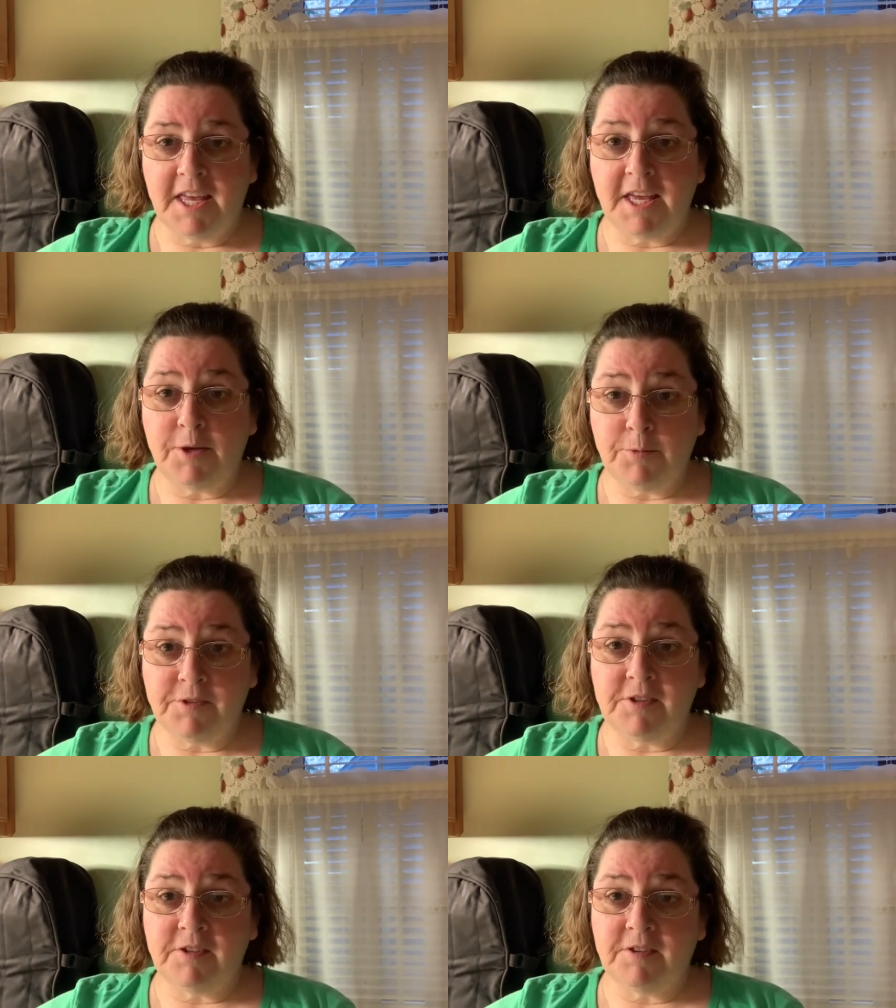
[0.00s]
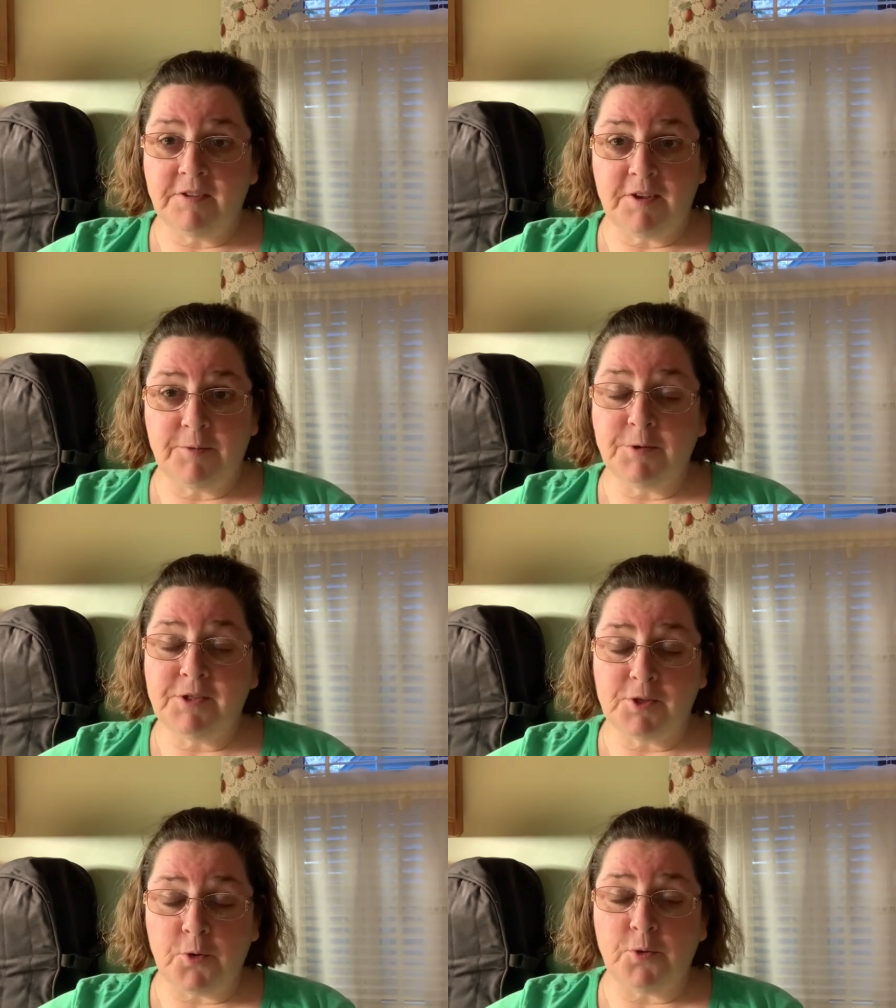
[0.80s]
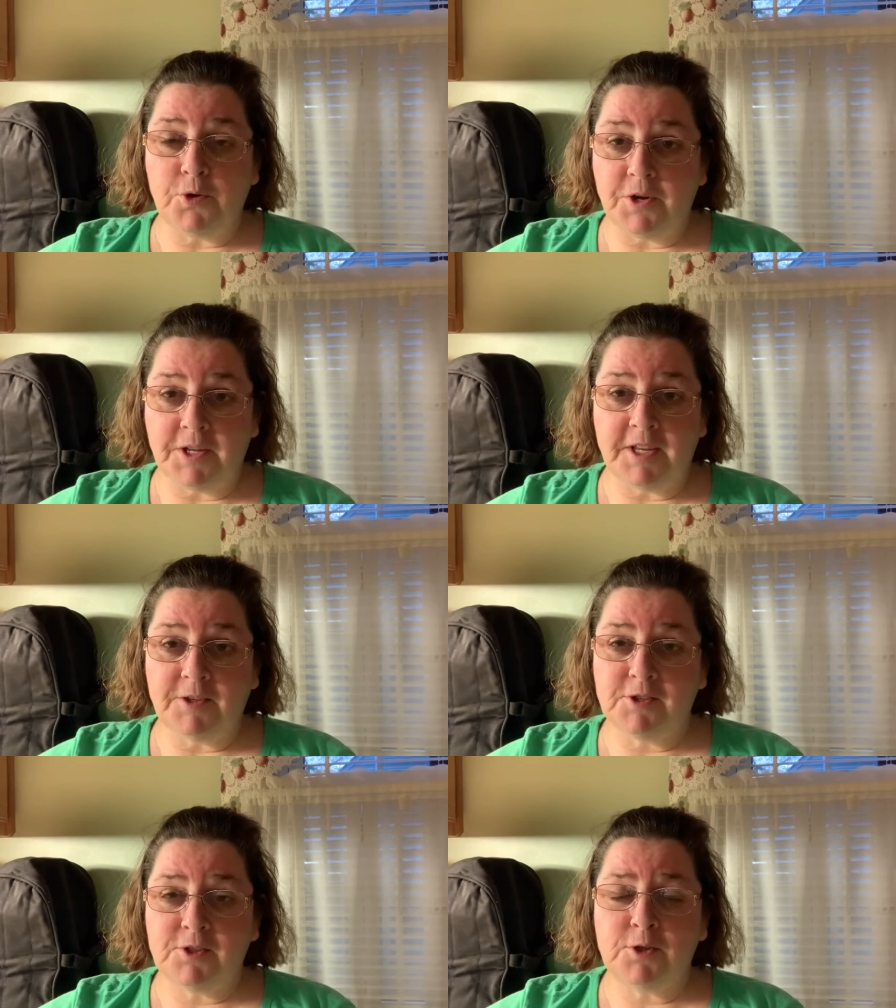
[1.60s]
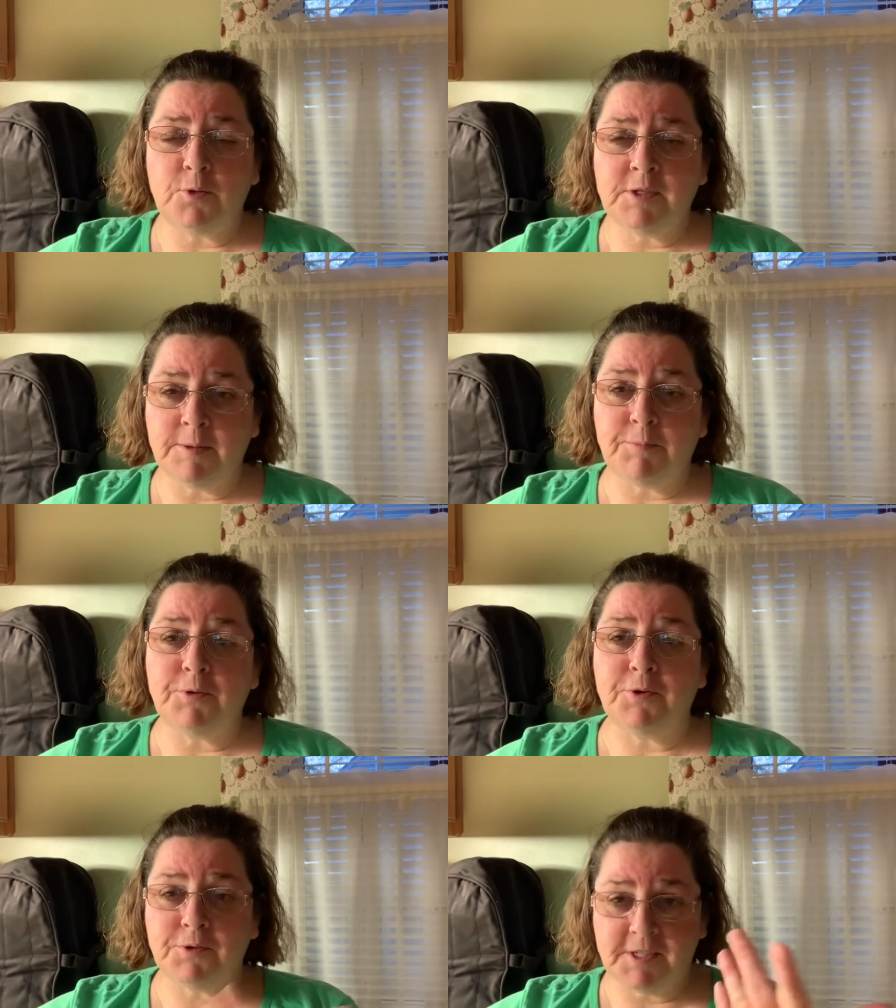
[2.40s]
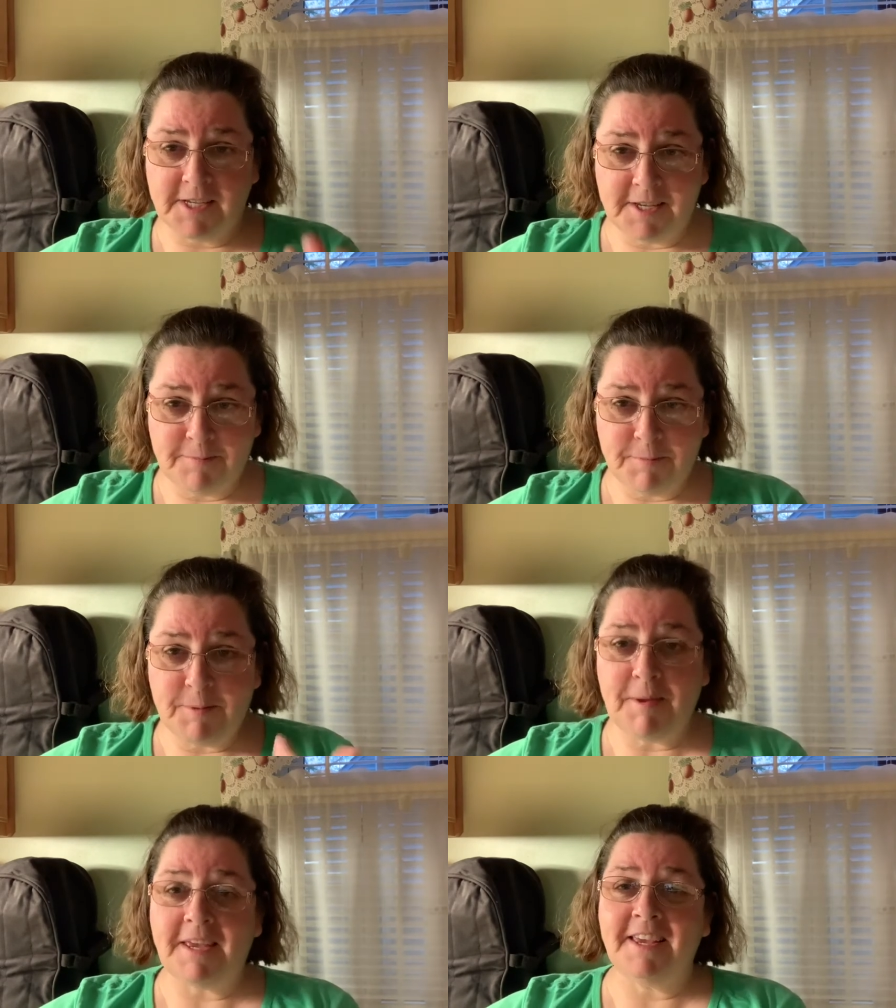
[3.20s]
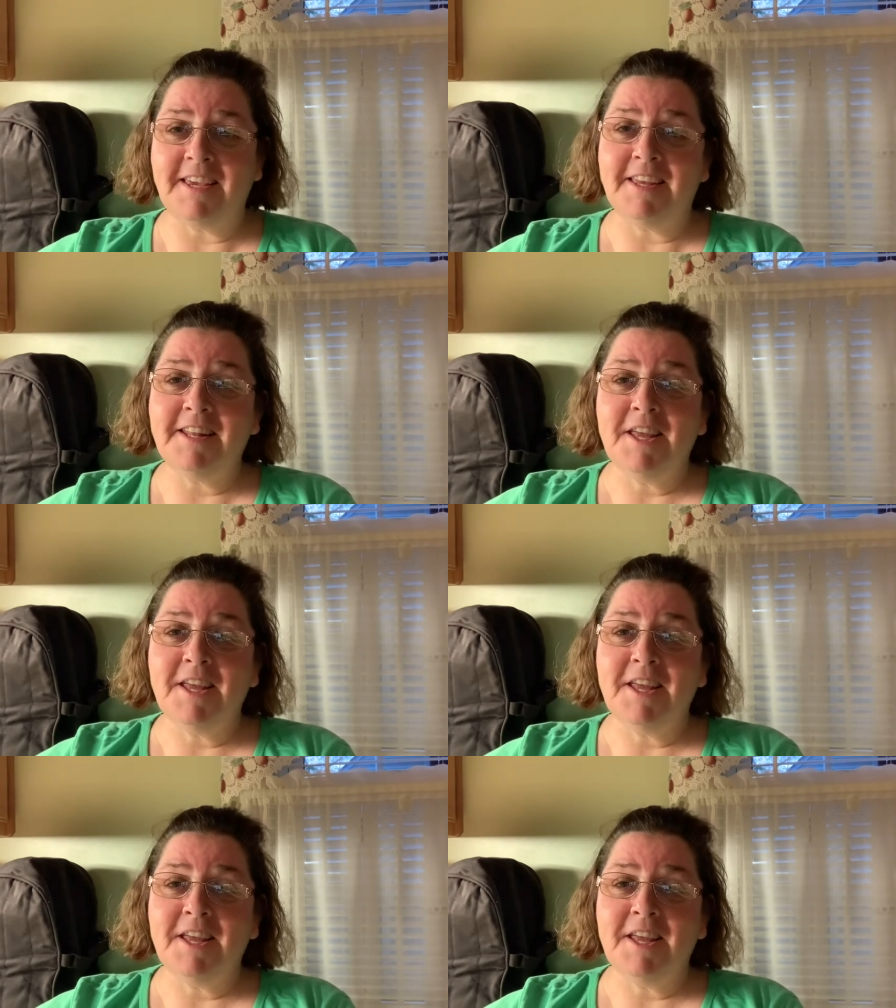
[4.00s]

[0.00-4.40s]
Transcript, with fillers: It was, it was so good. So simple. You'll see me making it.